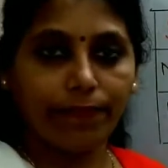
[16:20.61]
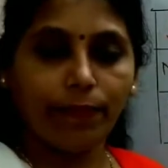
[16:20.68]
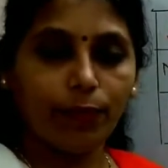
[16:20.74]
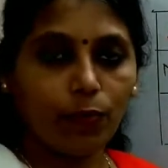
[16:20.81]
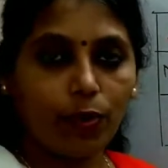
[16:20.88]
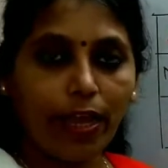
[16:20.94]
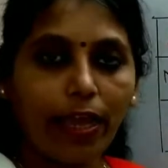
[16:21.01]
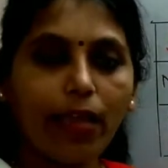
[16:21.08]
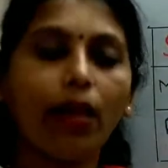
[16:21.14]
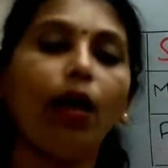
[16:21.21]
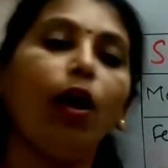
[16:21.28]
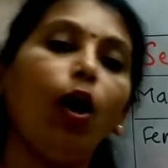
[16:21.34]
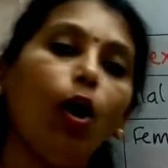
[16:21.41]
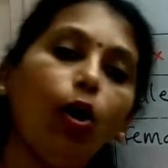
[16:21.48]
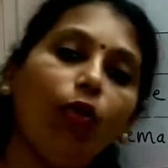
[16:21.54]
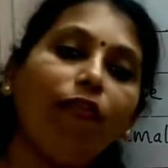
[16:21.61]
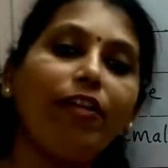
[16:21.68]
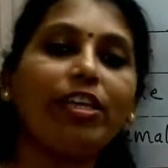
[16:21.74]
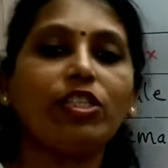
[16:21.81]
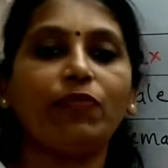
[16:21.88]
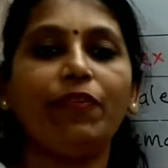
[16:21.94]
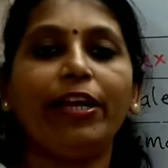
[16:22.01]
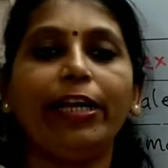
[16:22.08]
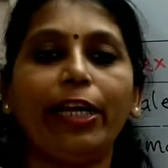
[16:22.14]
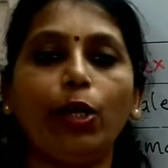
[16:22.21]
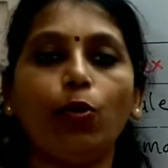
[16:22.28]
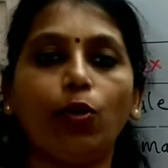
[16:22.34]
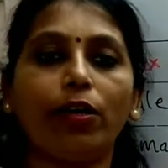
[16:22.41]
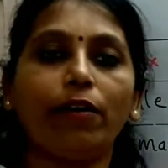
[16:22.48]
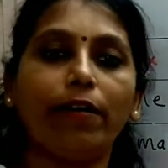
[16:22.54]
Okay. Always we
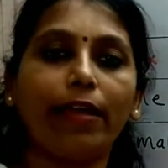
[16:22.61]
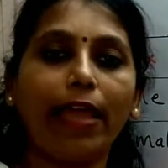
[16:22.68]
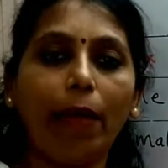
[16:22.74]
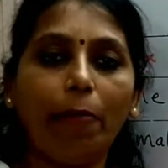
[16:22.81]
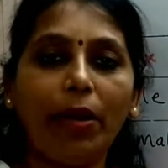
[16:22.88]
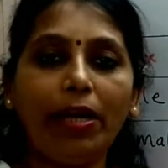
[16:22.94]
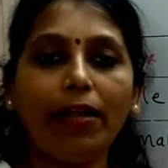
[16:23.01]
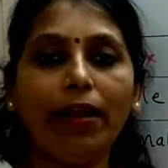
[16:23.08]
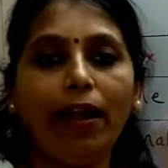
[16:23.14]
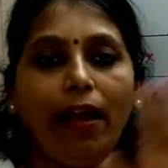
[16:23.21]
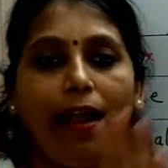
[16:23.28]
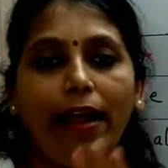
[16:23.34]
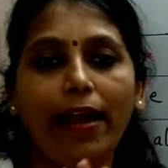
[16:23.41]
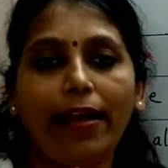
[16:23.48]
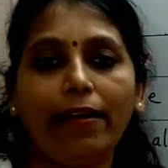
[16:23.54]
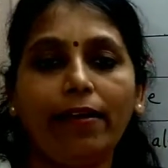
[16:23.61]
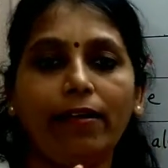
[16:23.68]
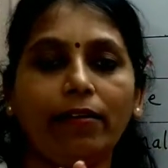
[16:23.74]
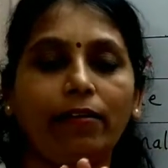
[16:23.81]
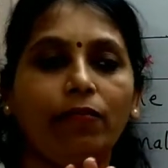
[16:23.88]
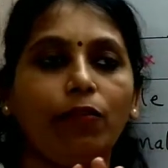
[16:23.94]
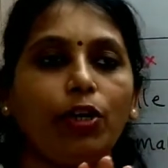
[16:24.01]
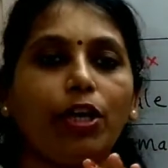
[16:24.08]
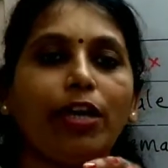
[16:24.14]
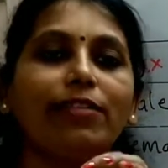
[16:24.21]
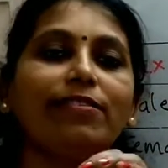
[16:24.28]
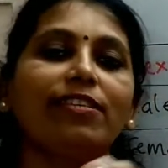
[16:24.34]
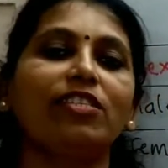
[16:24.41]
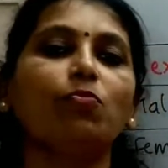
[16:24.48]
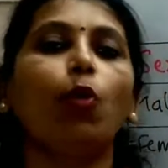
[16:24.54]
denote capital and what you can
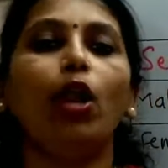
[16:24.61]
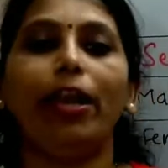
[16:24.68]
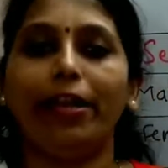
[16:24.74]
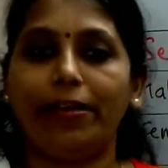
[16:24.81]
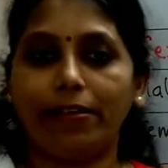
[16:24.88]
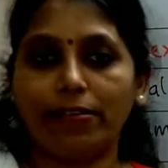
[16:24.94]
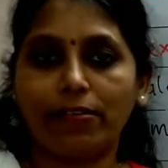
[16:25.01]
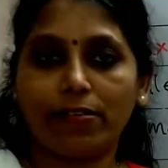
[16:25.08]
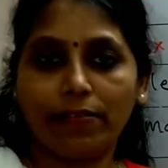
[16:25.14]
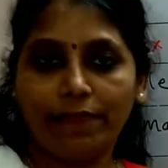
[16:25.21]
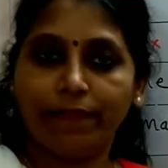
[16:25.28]
say small letters.